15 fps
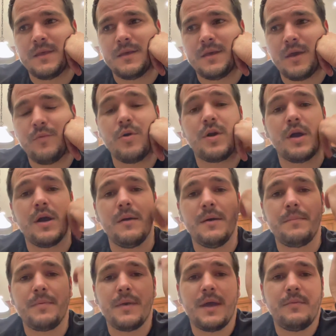I woke
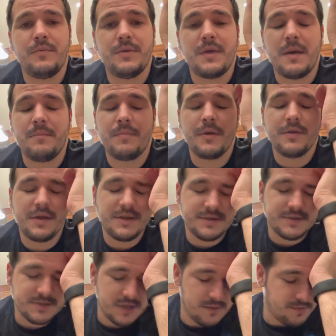up without barely any
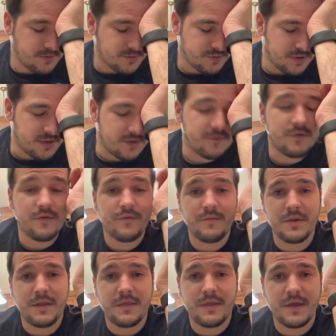sleep. It was really difficult for
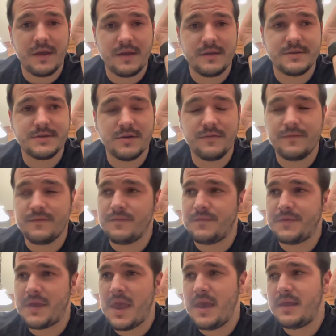me to think. So
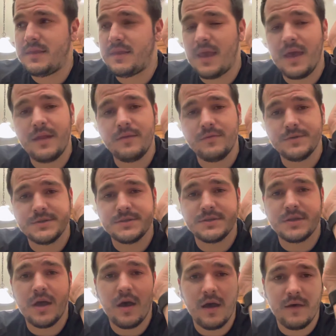day 10 was
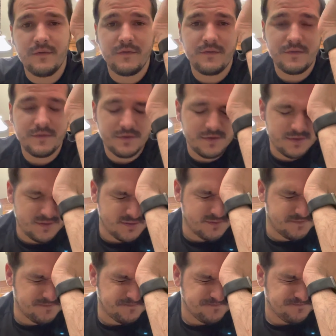tough.
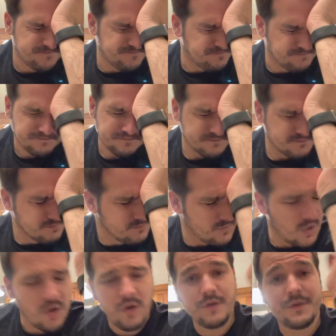
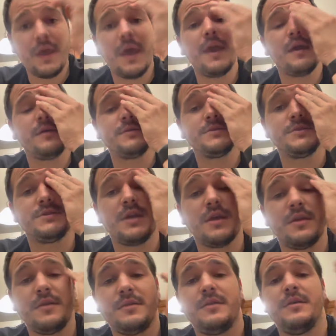All day I was just telling